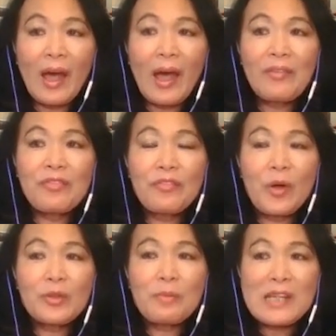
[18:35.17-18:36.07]
I
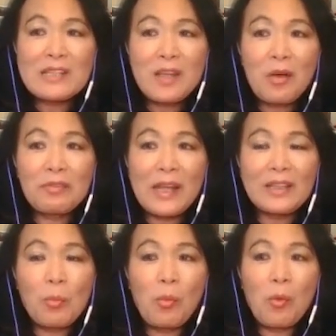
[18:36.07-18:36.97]
felt myself like
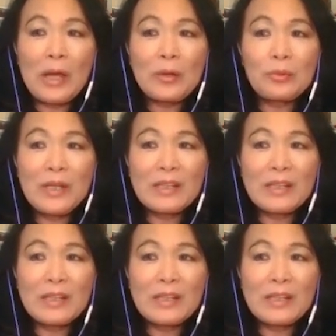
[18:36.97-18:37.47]
the more I read,